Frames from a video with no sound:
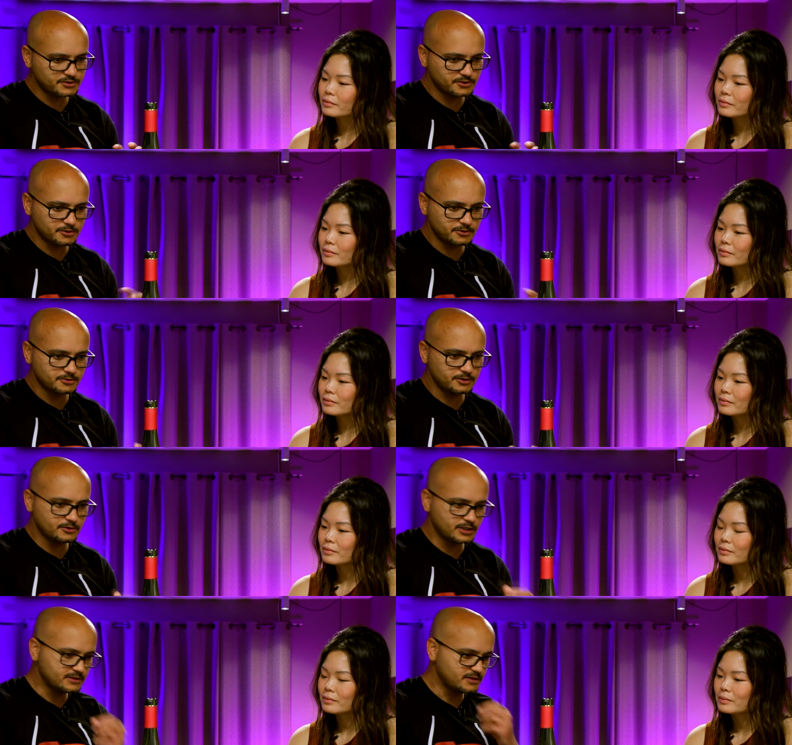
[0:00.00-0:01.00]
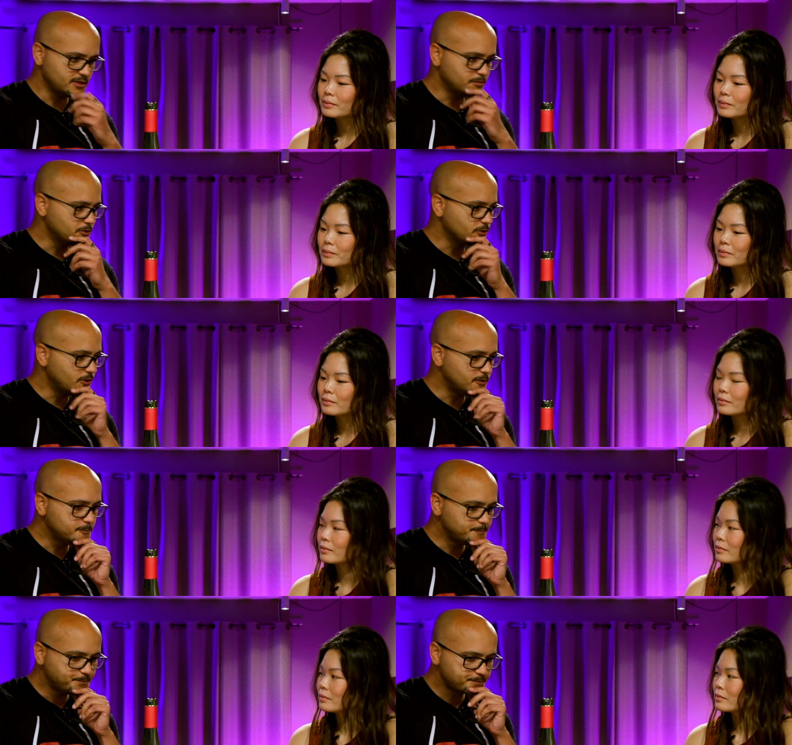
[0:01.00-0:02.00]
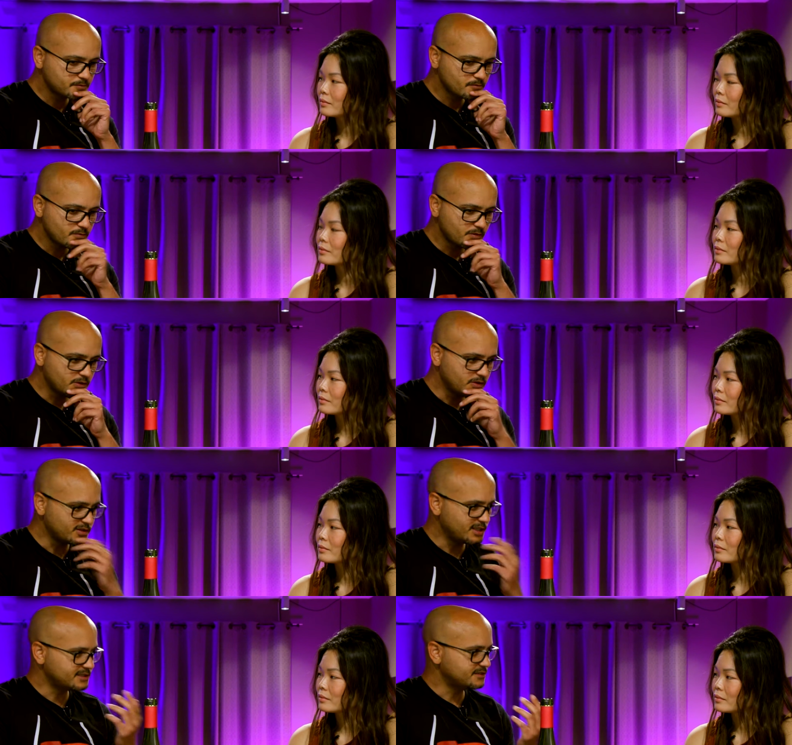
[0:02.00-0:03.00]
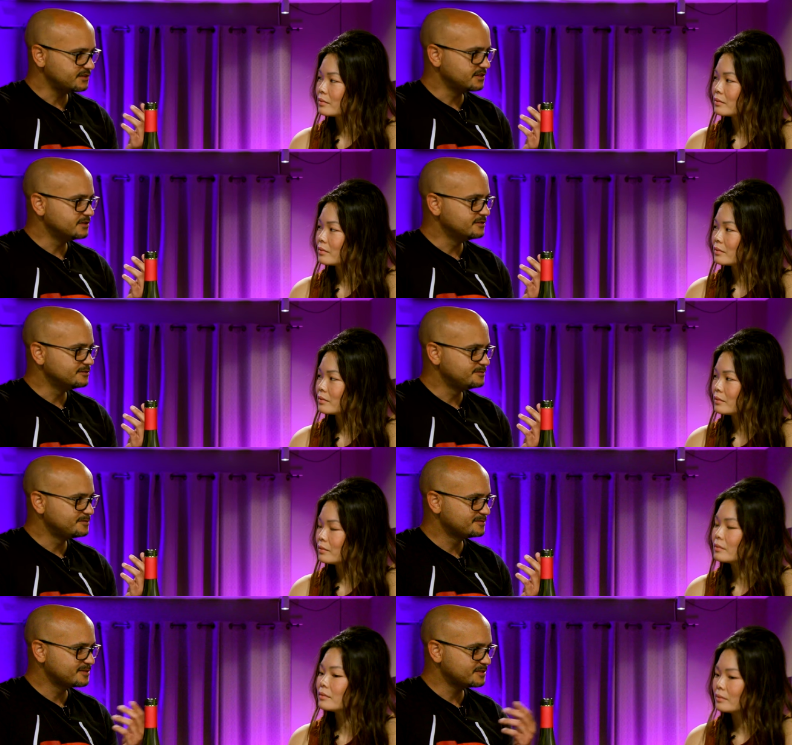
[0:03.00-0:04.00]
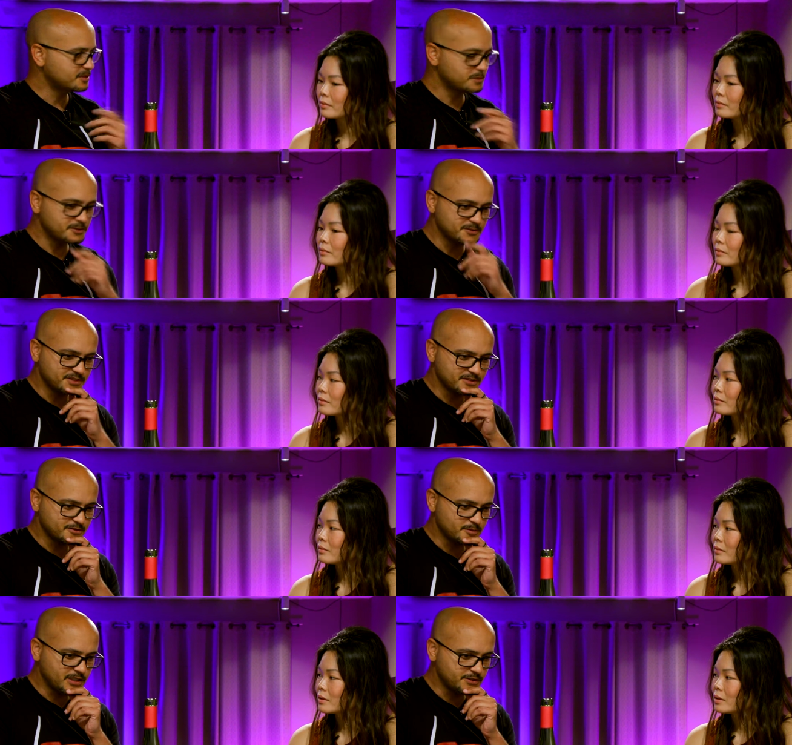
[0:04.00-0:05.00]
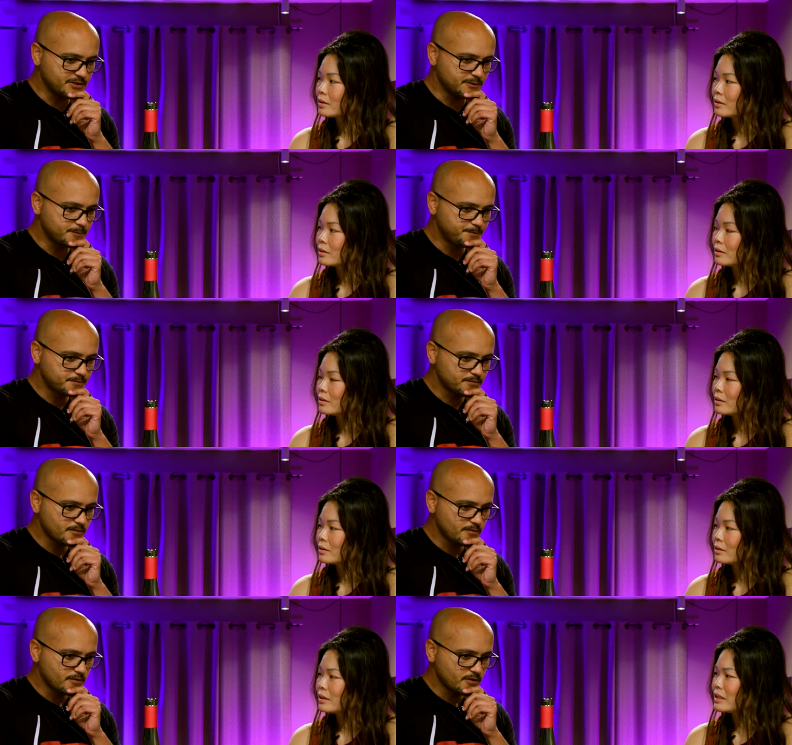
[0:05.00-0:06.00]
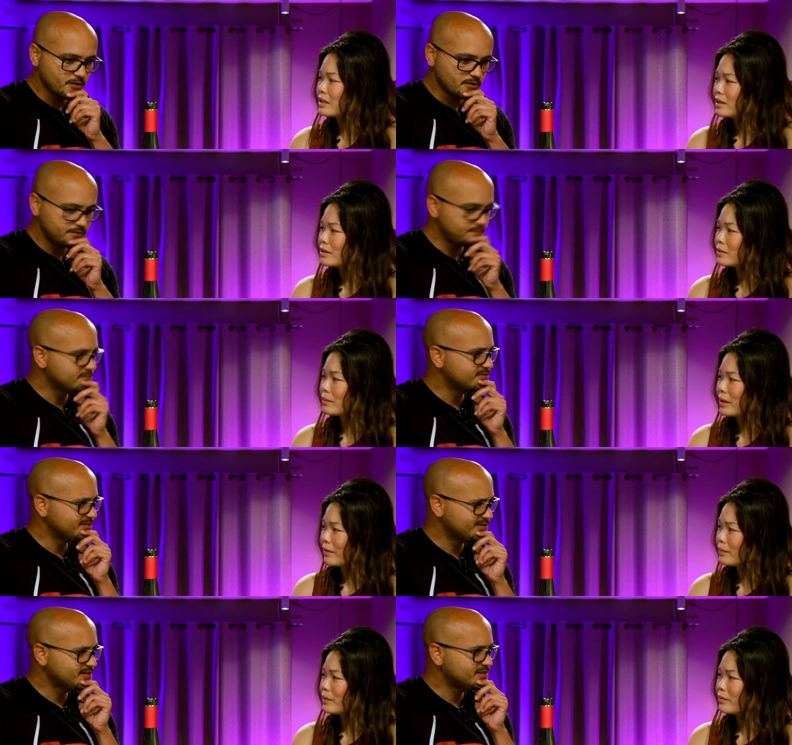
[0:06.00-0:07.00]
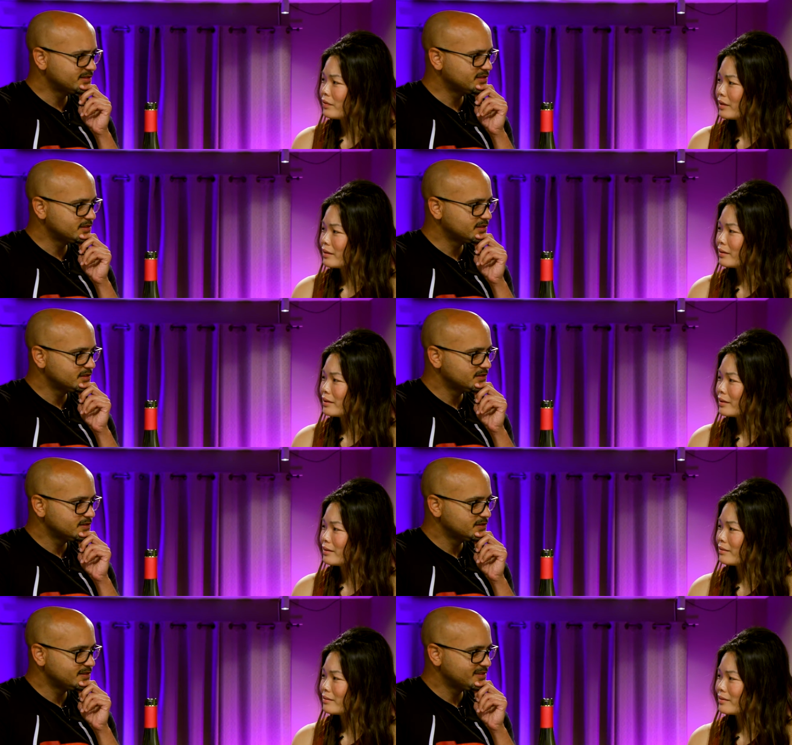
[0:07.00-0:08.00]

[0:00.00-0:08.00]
Speaker 1: so, you know, like say a Merlot or like a Zin, mm-hmm. a typical Zin from out here.
Speaker 2: Yeah, Zins have been very.